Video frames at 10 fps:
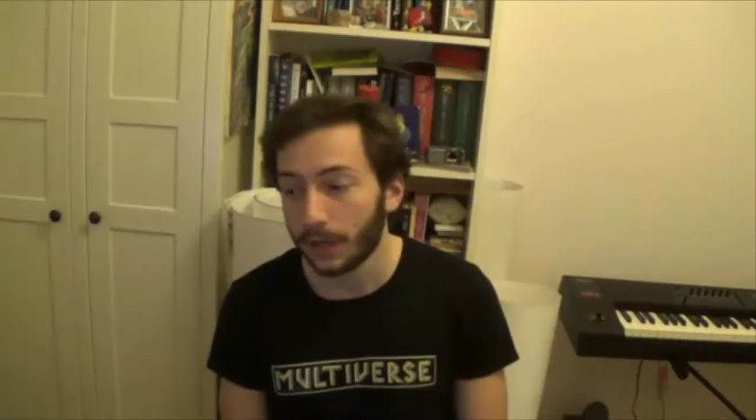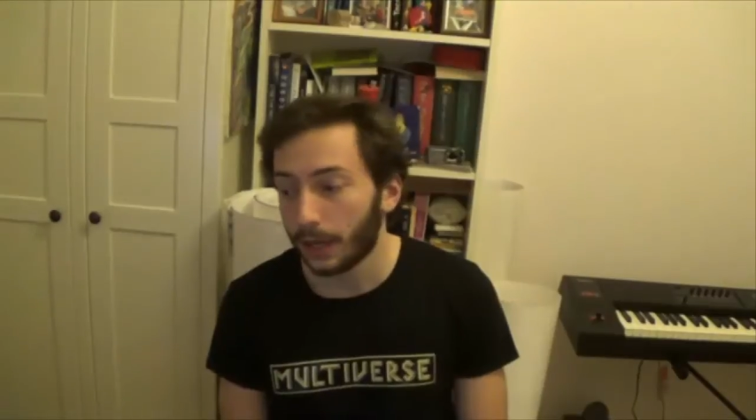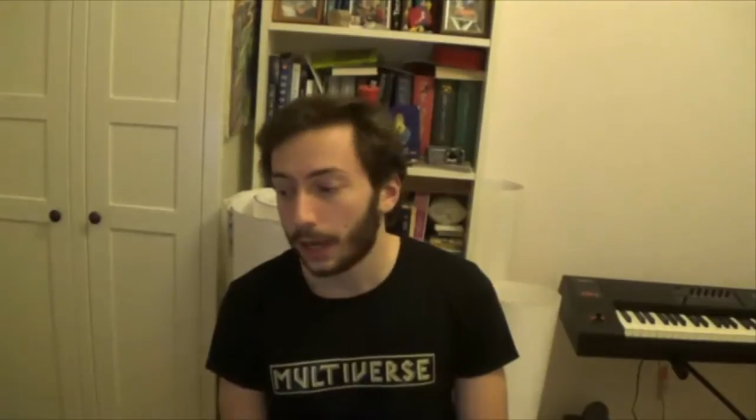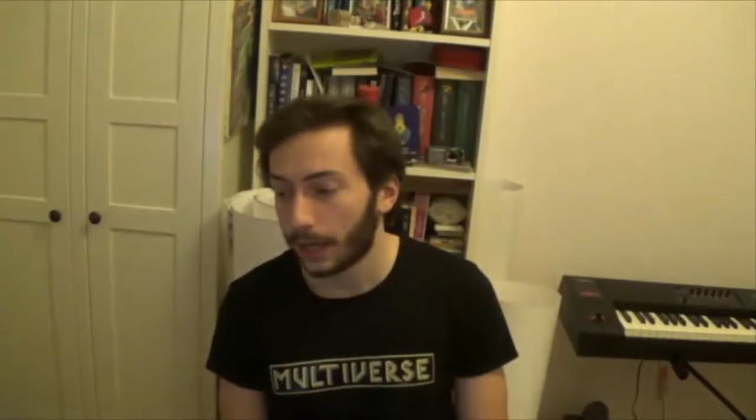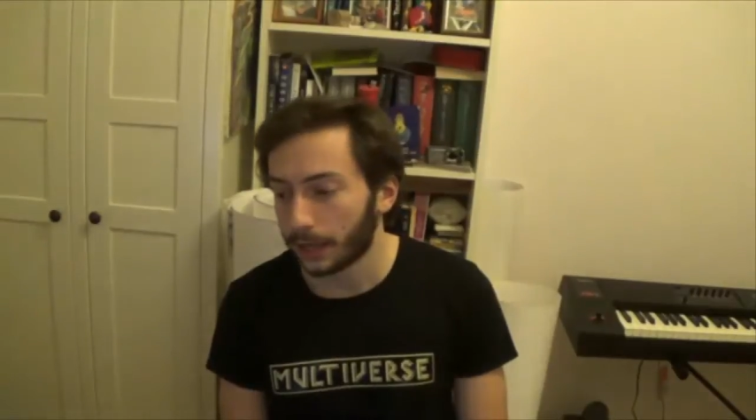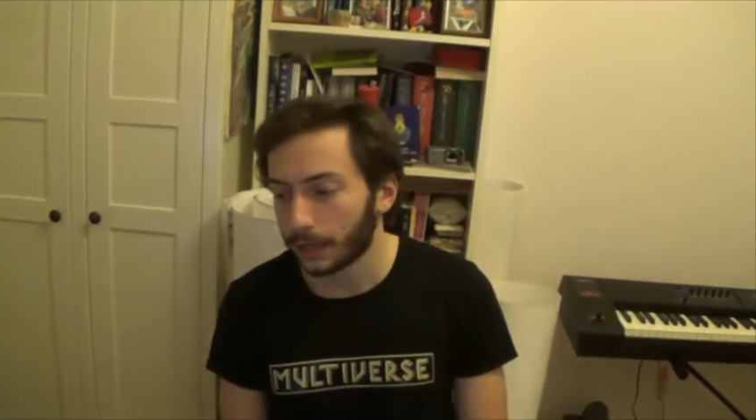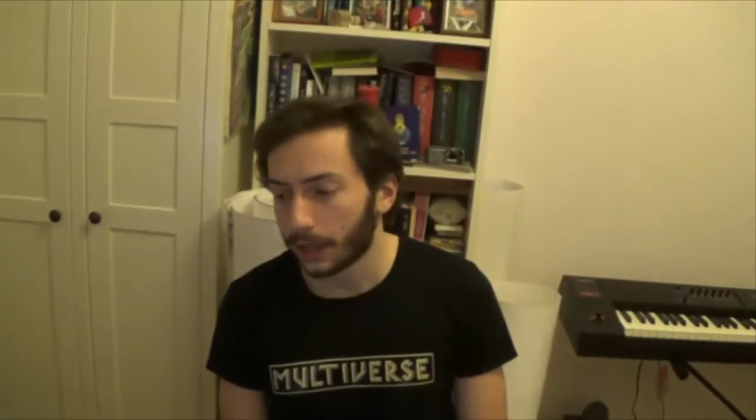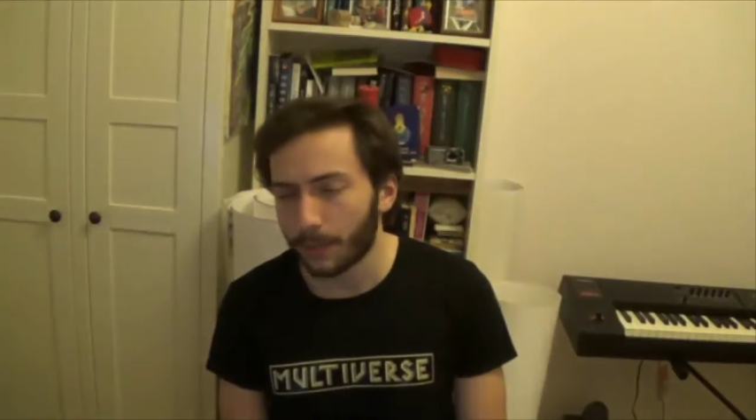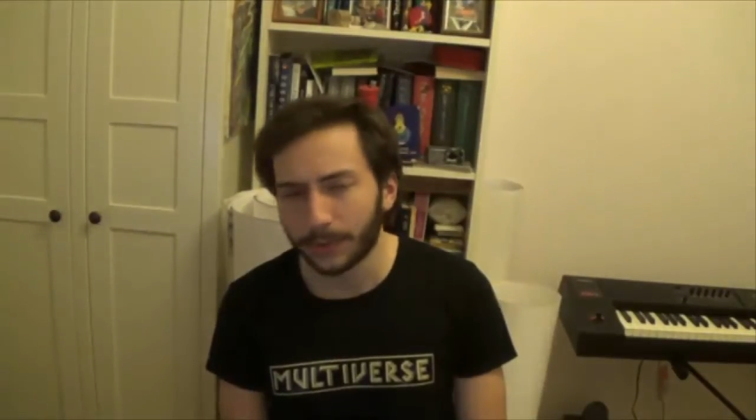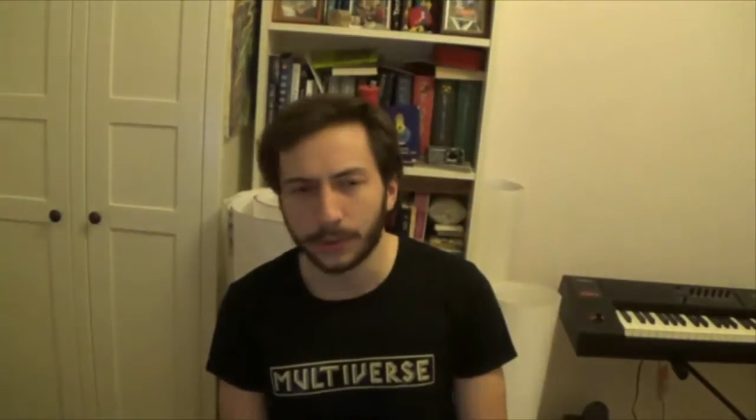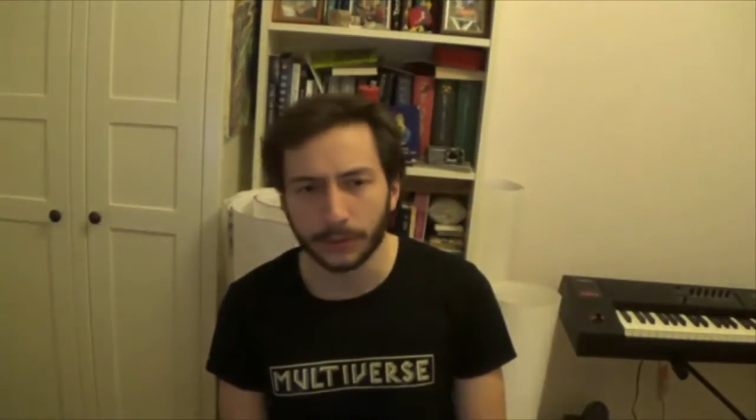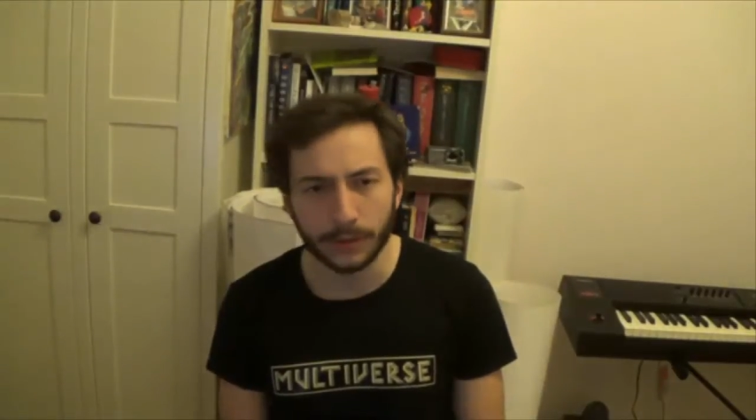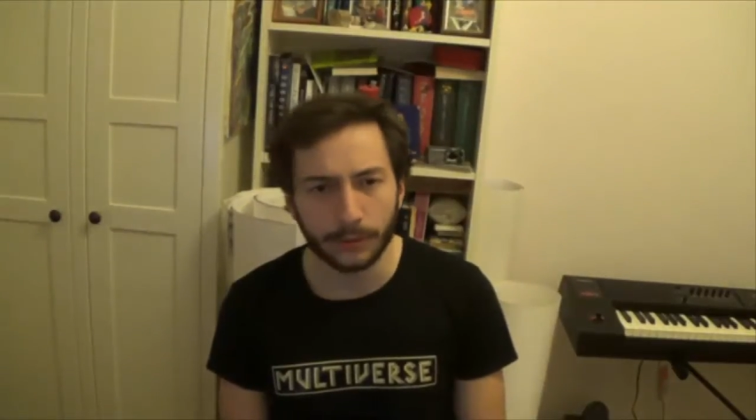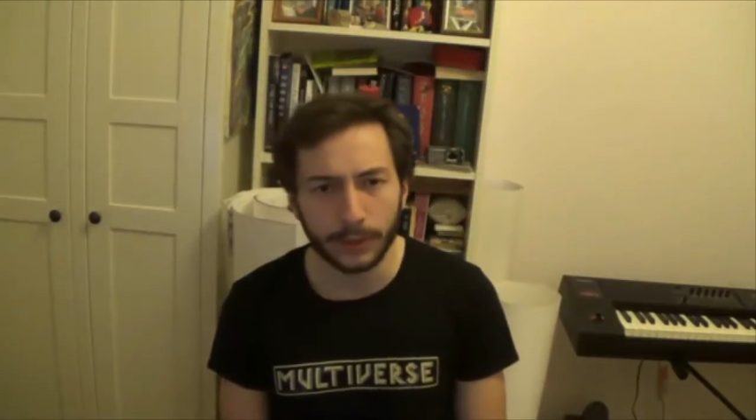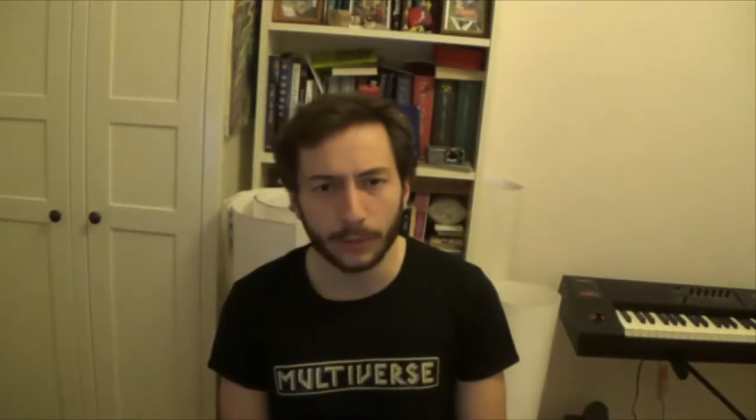and episode
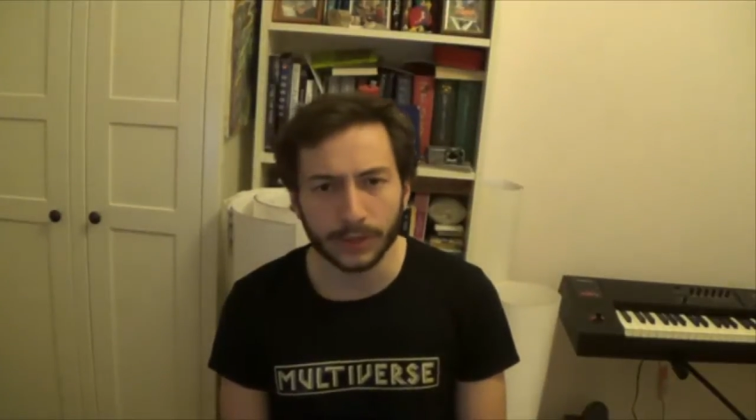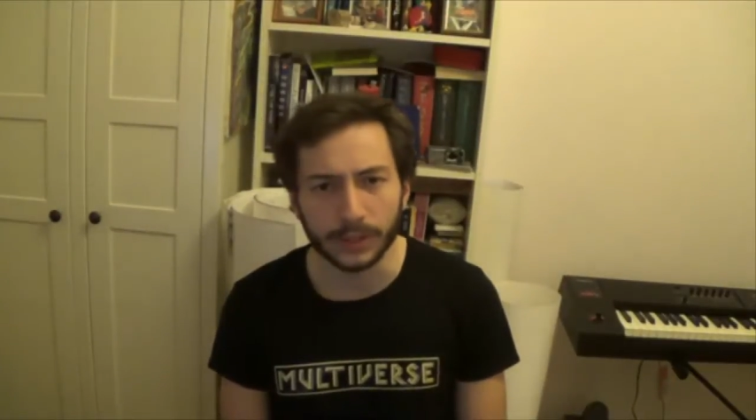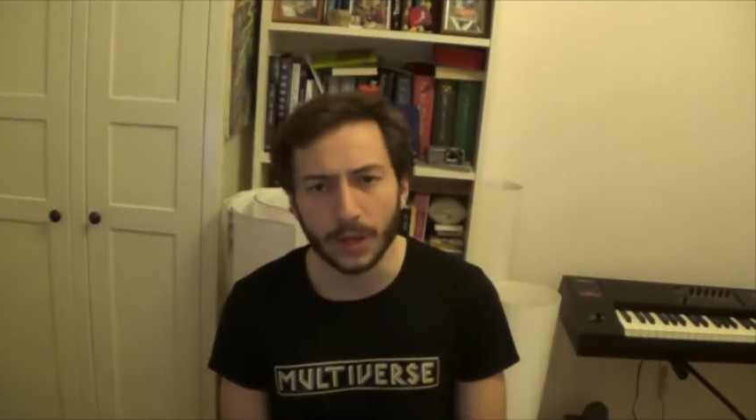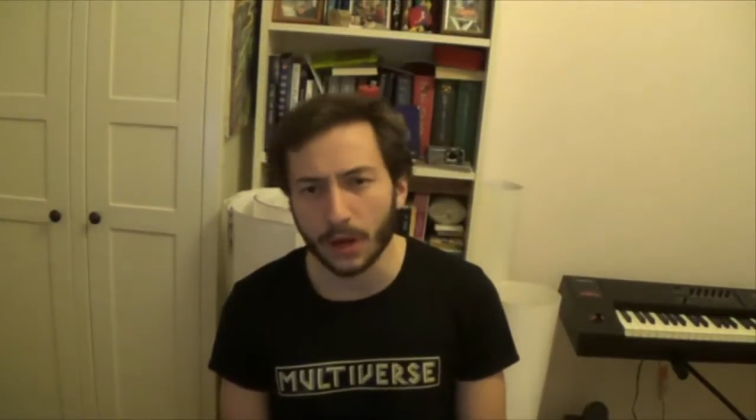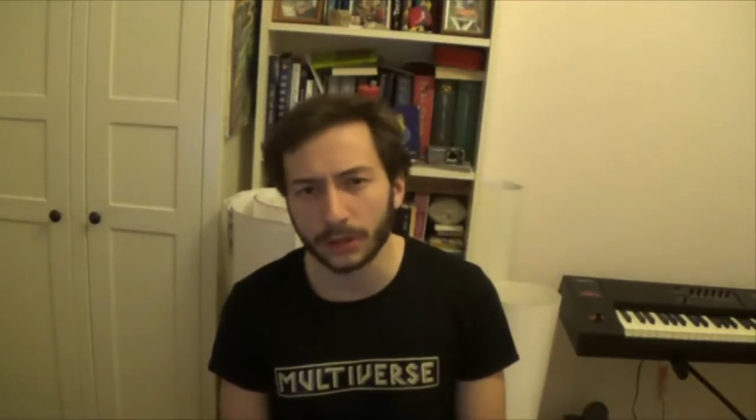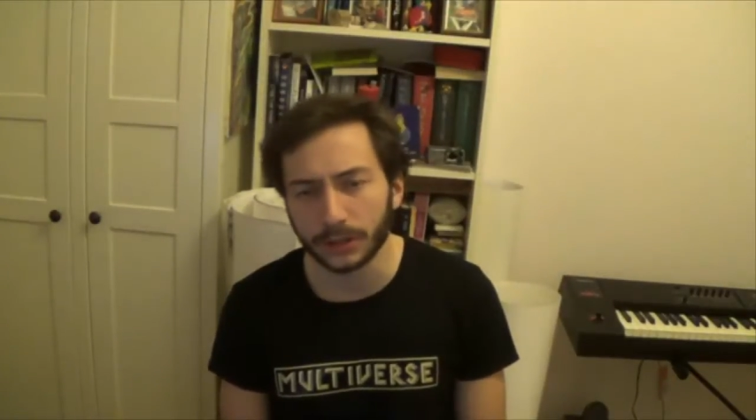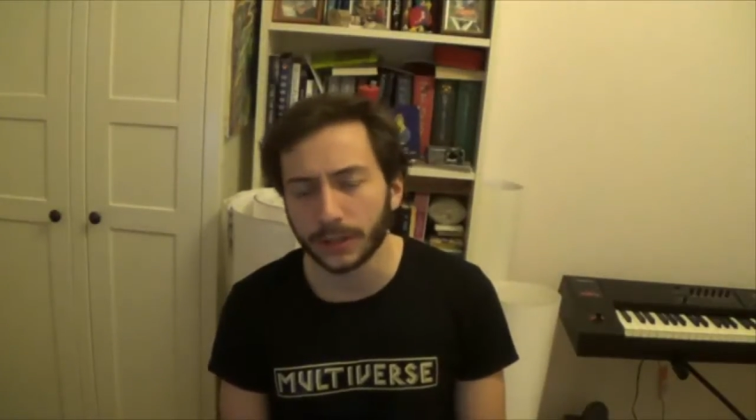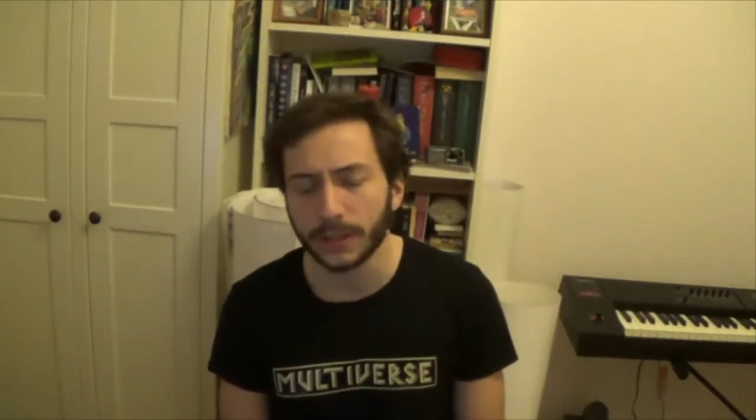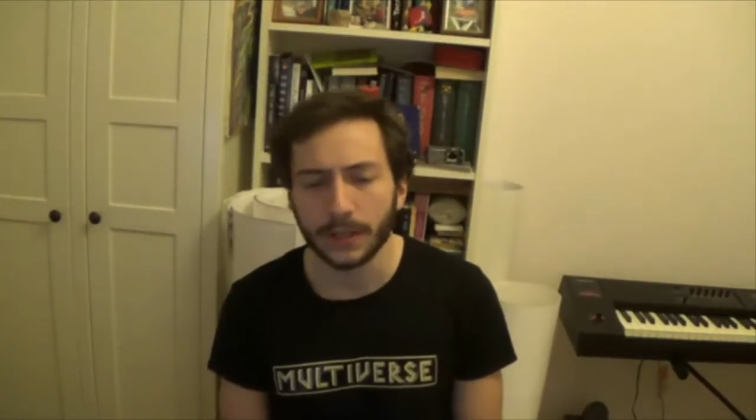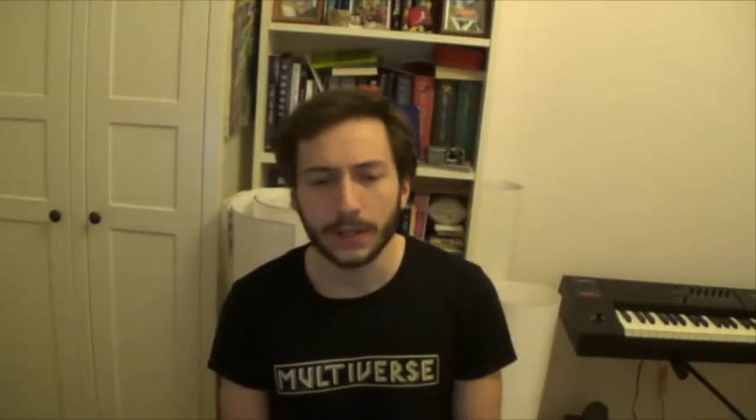3 was lost,